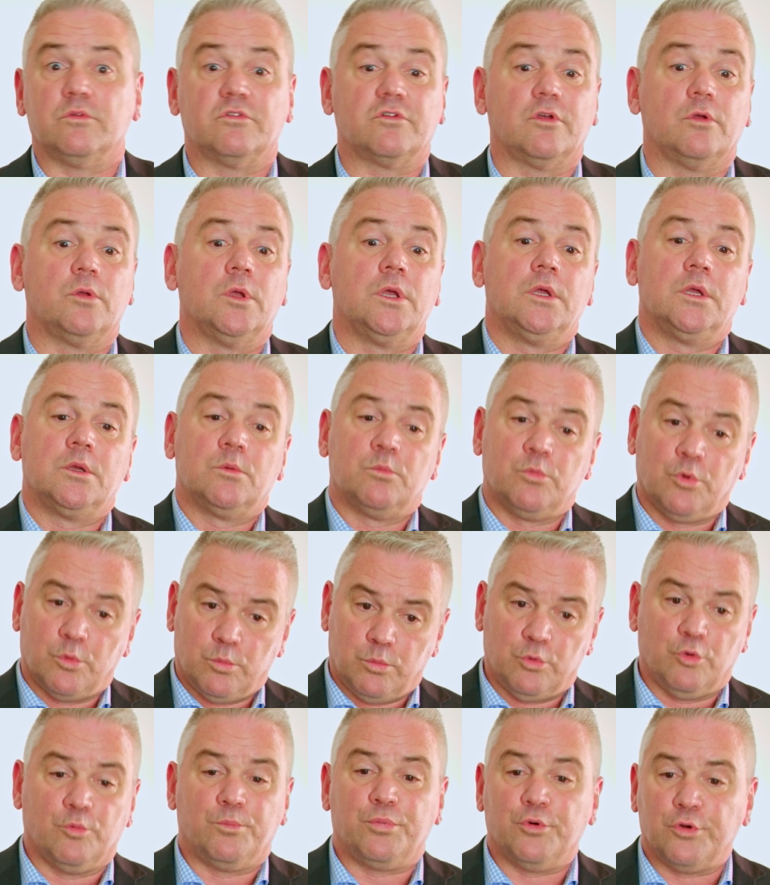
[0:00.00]
And so
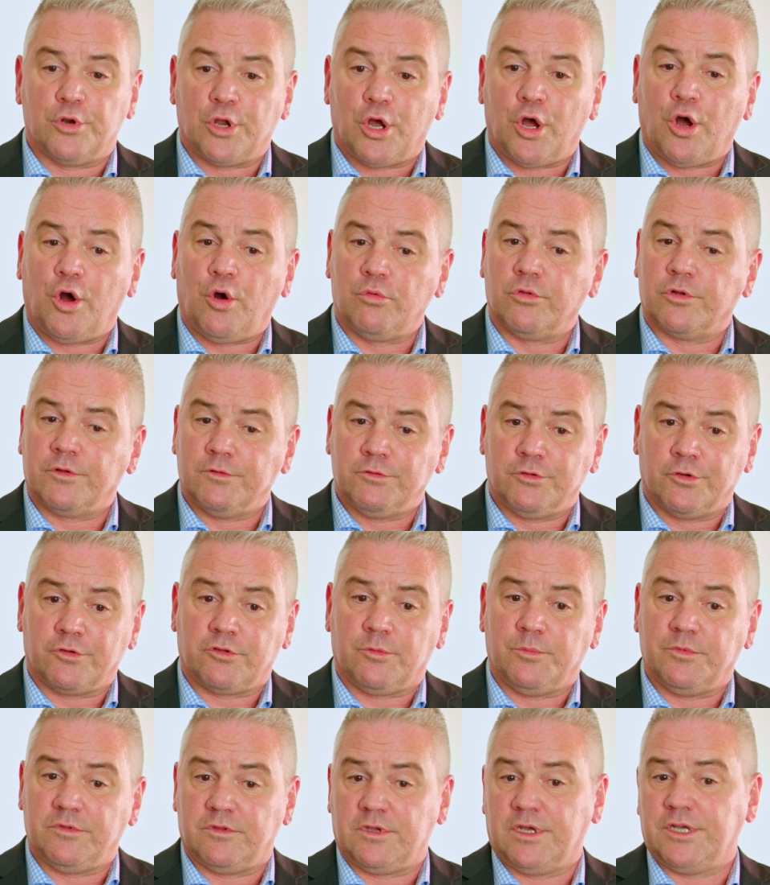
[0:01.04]
we'll put a whole lot of
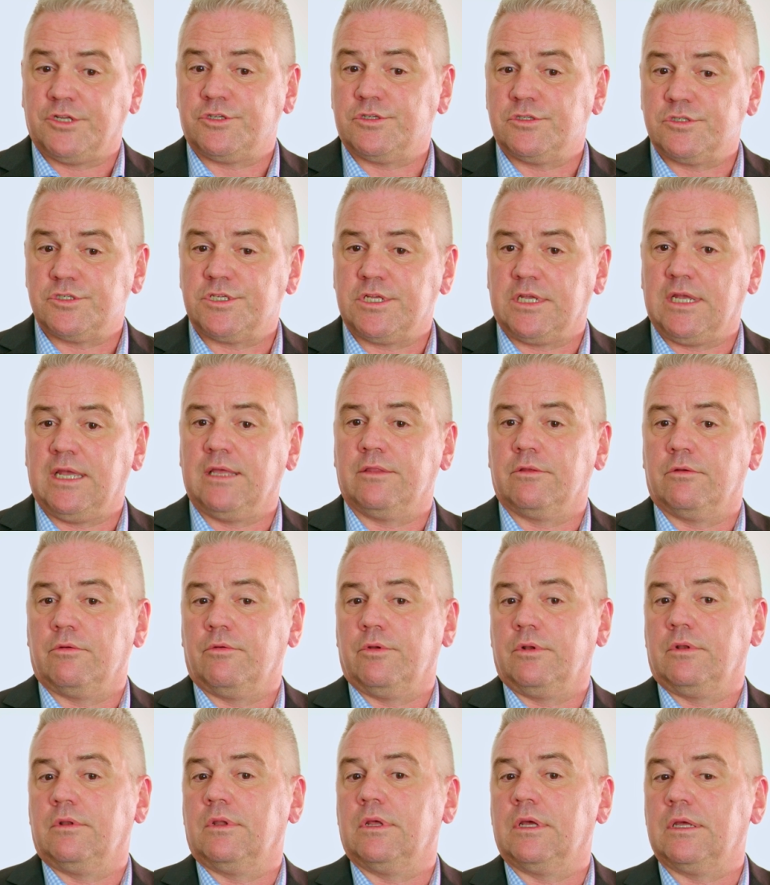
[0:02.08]
documentations
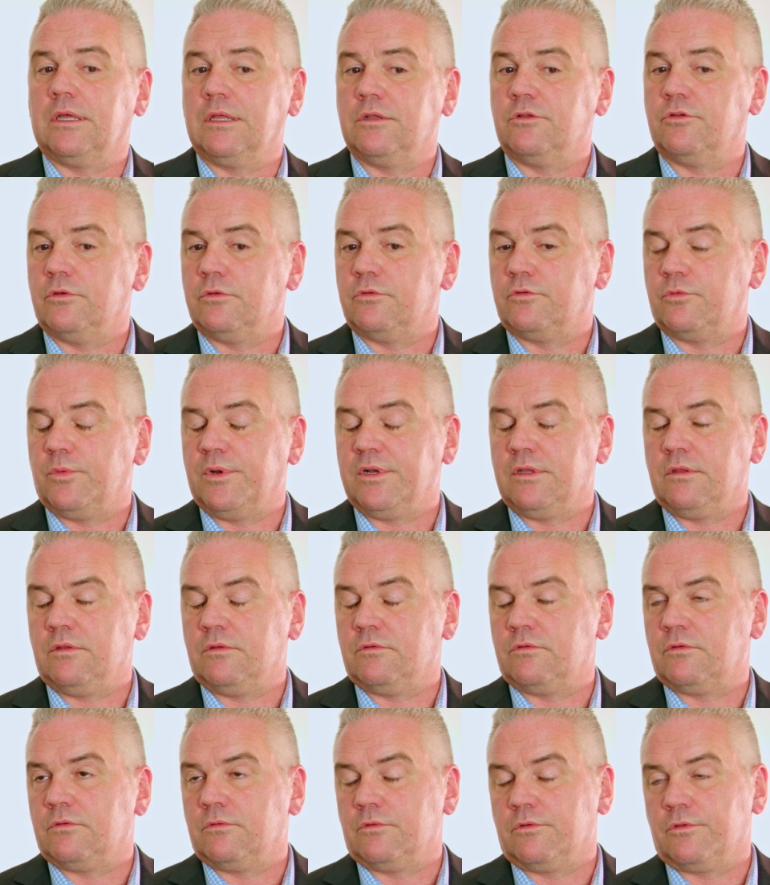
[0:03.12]
together and do 20
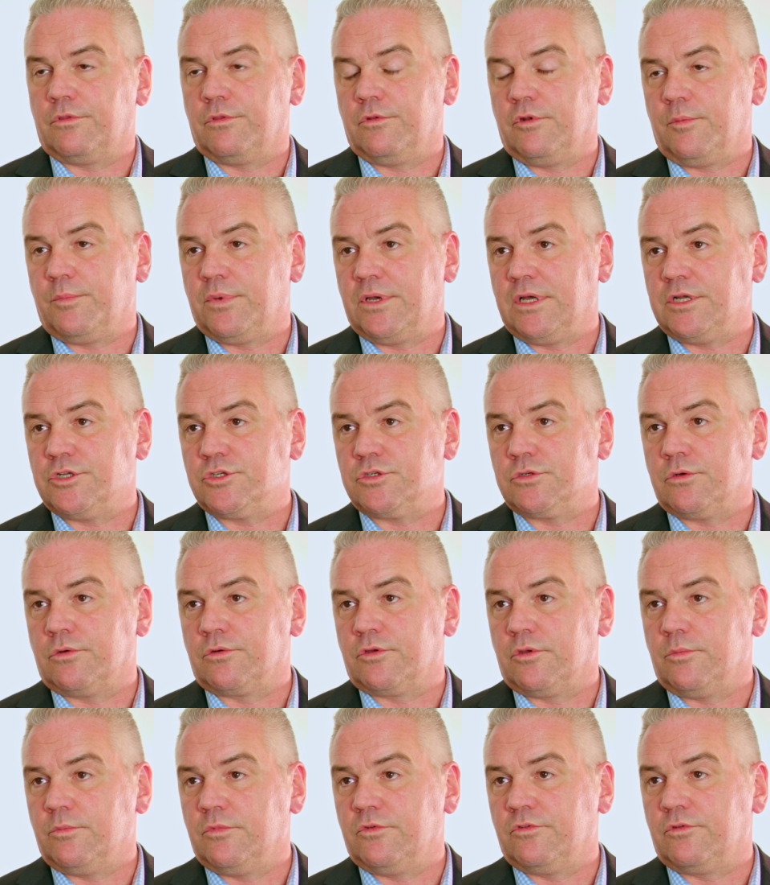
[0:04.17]
sort of 30-page
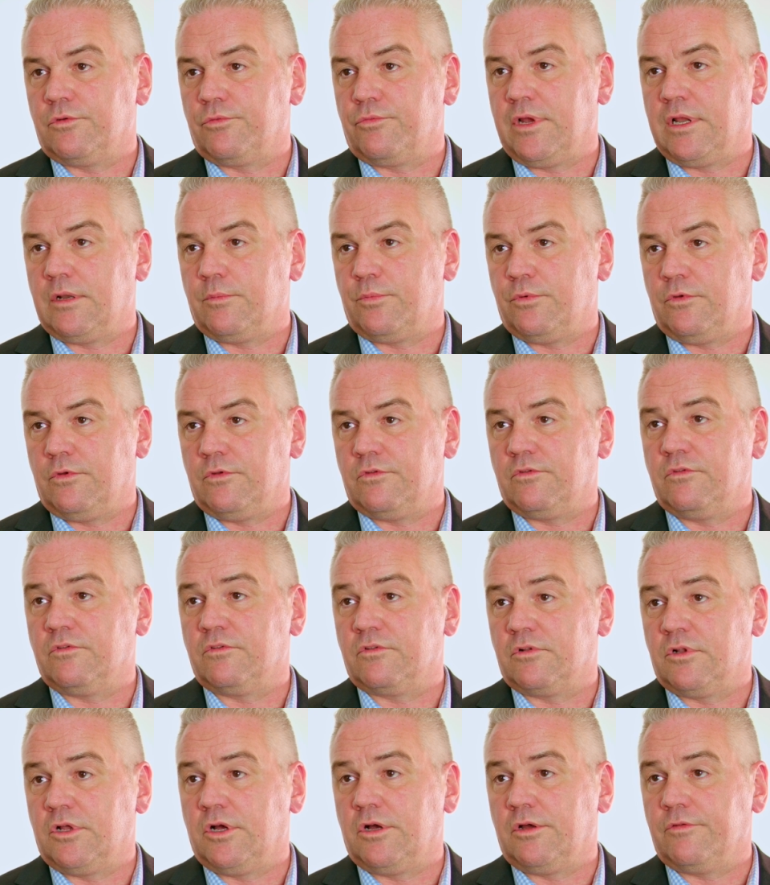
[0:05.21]
documents around a
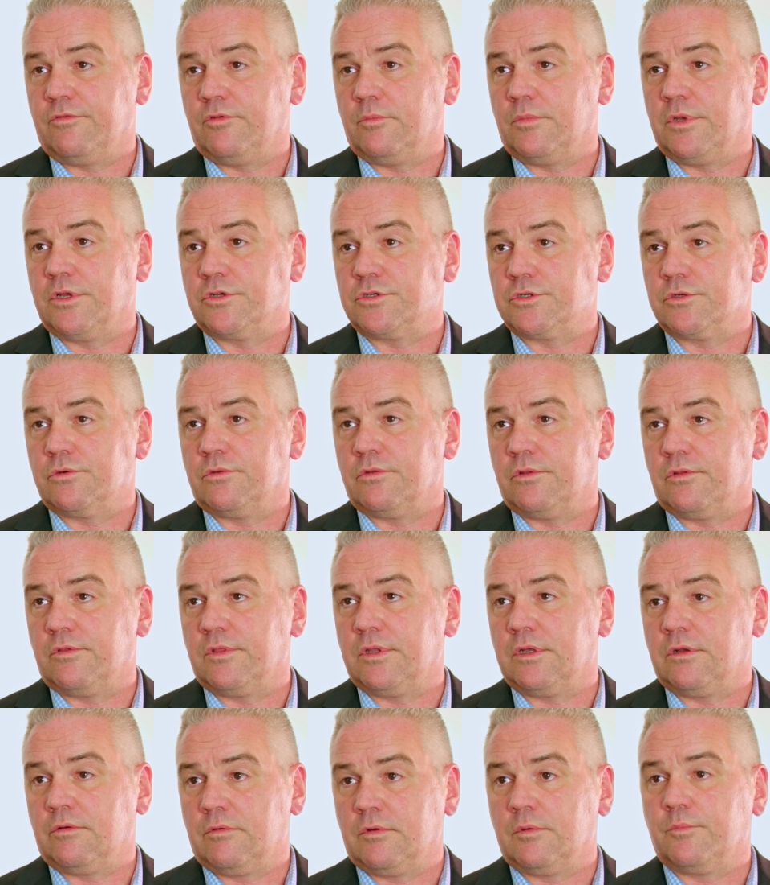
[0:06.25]
person's life and make sure that
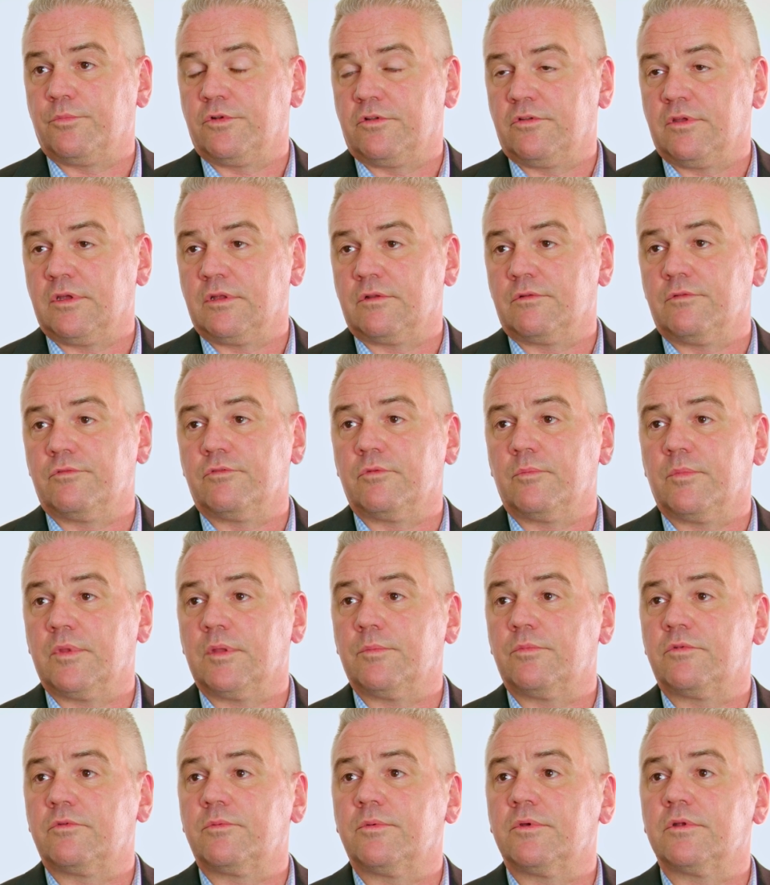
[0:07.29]
they're protected from
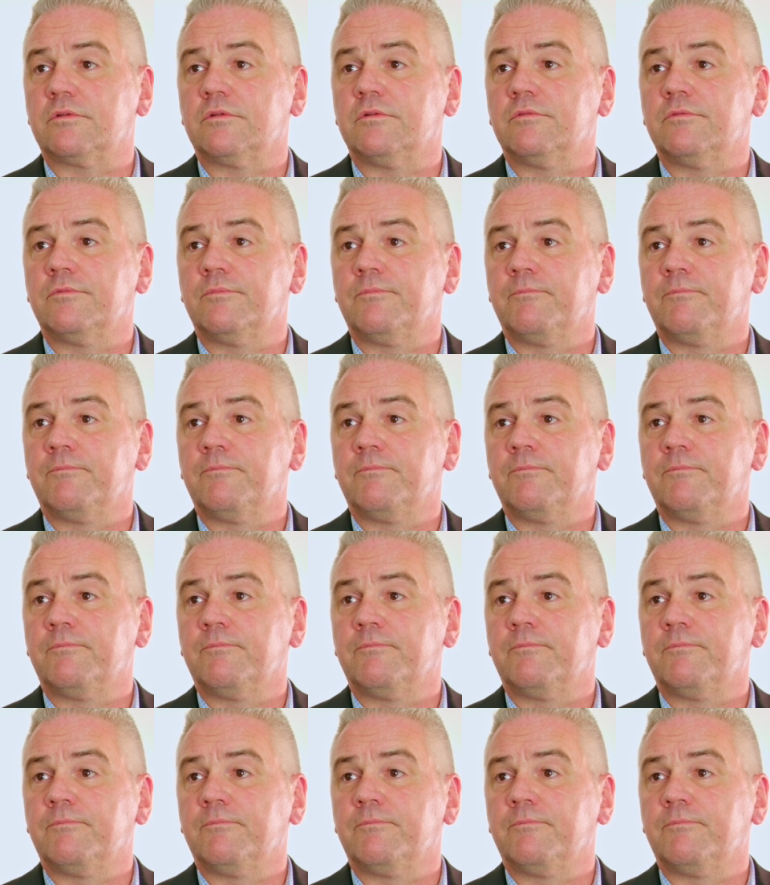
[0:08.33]
that perspective.